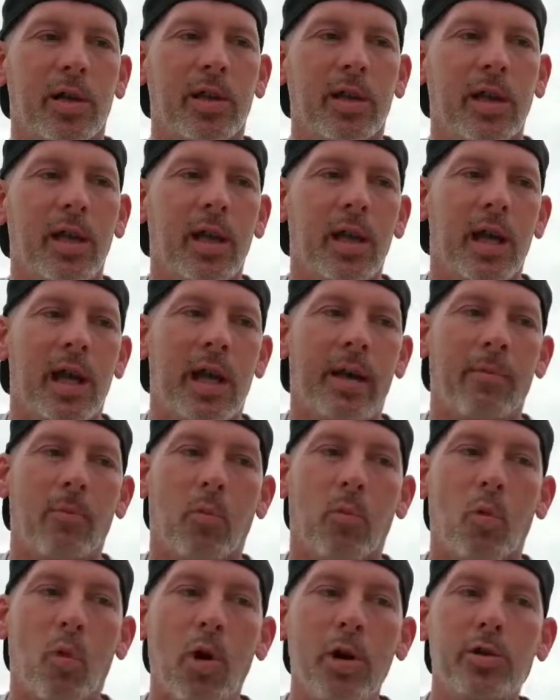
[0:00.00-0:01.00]
it.
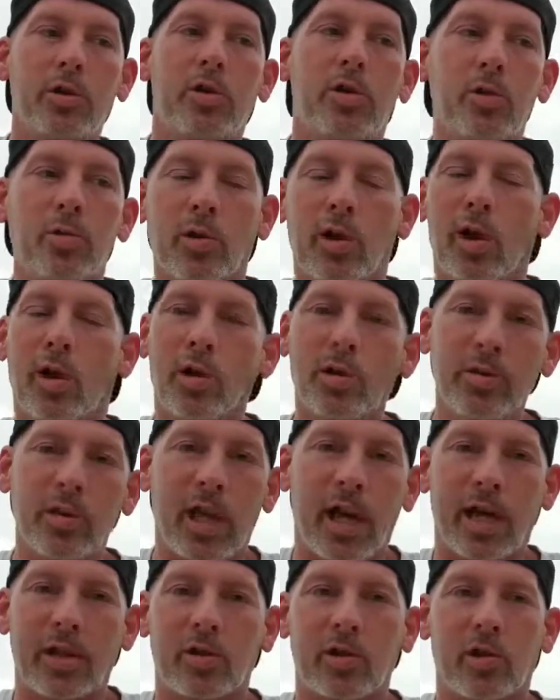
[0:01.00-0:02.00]
And once you learn
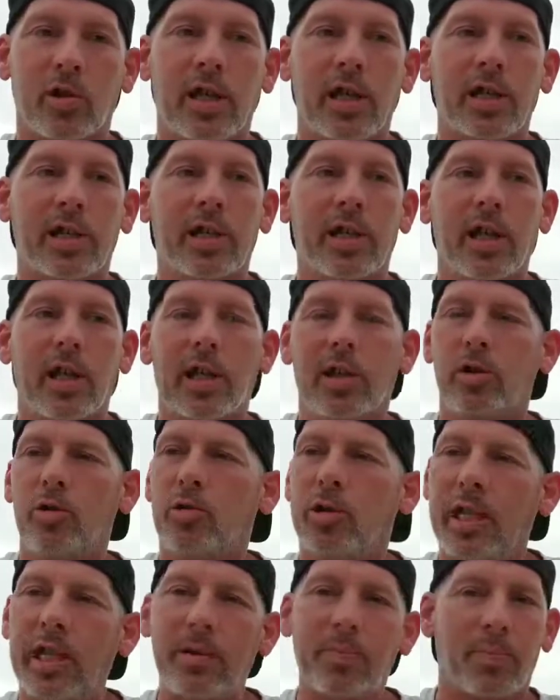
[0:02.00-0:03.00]
that trick, you
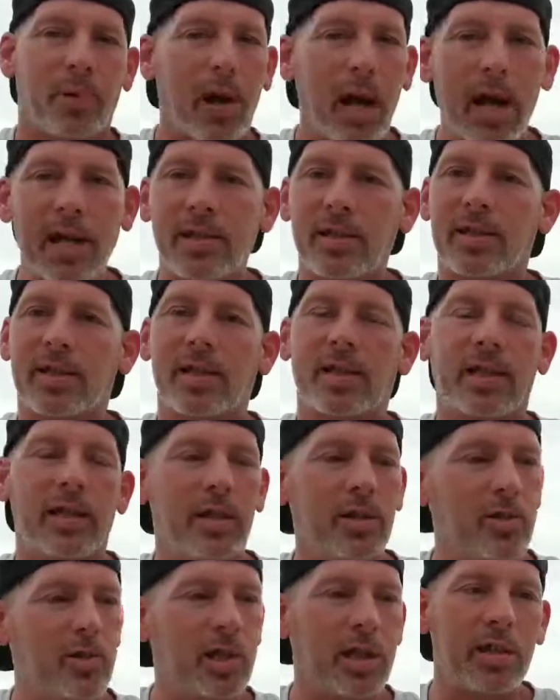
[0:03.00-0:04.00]
keep practicing
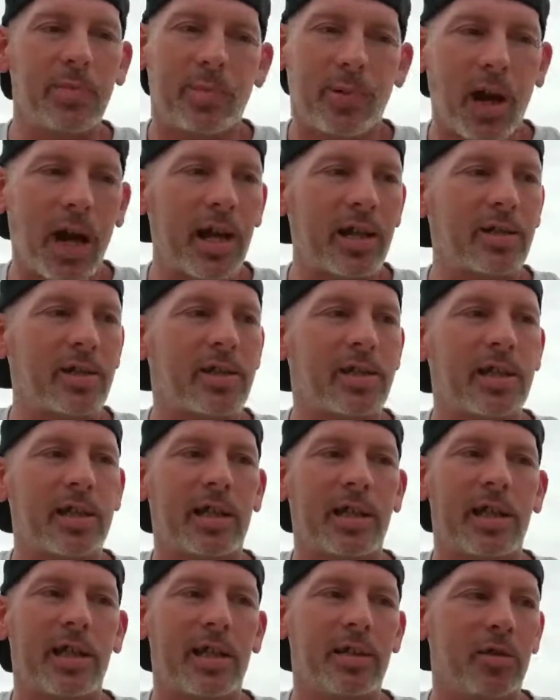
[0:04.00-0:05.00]
and you keep
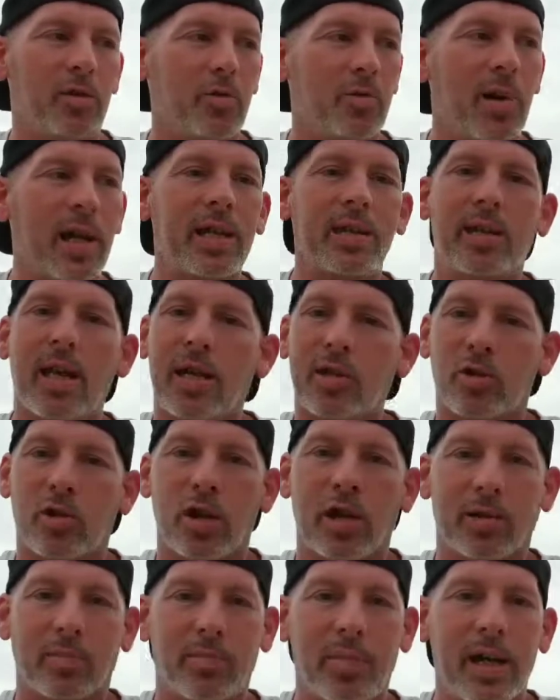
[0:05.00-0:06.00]
practicing, and you make that
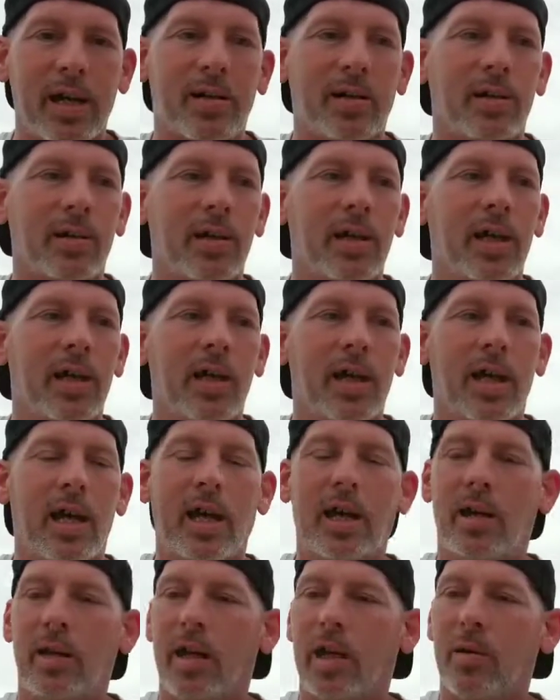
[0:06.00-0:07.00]
trick better.
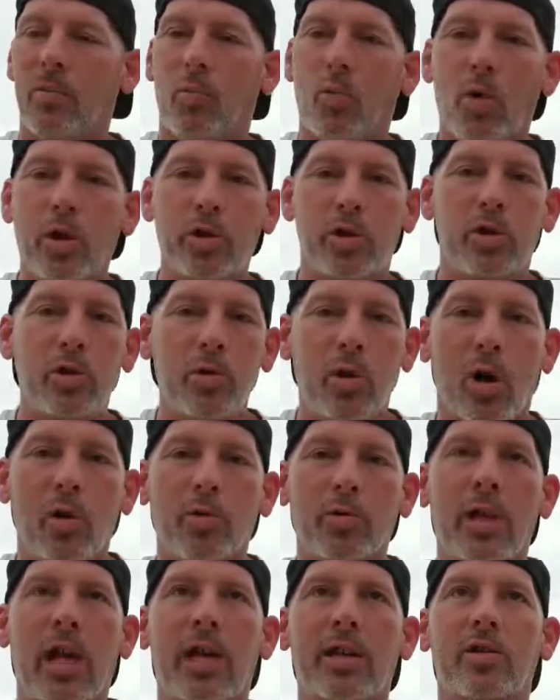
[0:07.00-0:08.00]
And once you
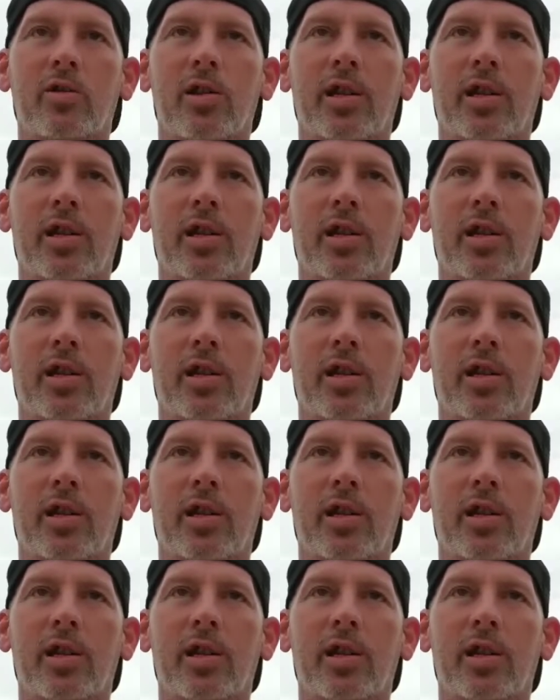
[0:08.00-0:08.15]
hone that